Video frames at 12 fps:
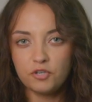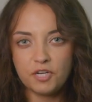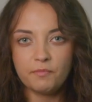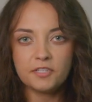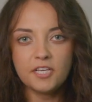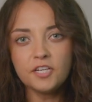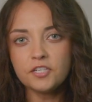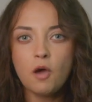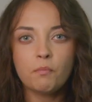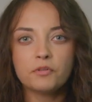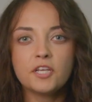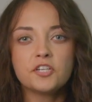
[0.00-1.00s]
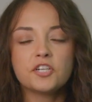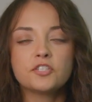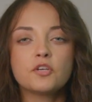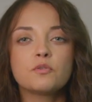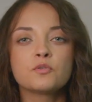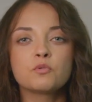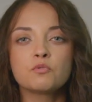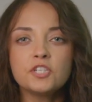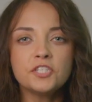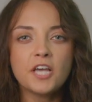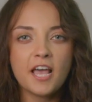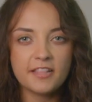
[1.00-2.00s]
or the power consumed by
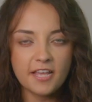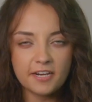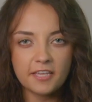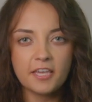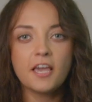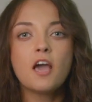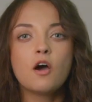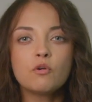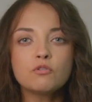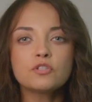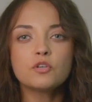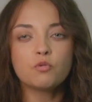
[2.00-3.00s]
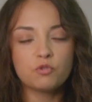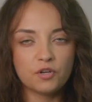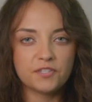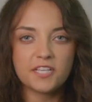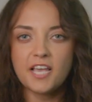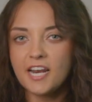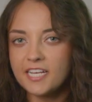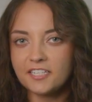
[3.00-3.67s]
electrical appliances.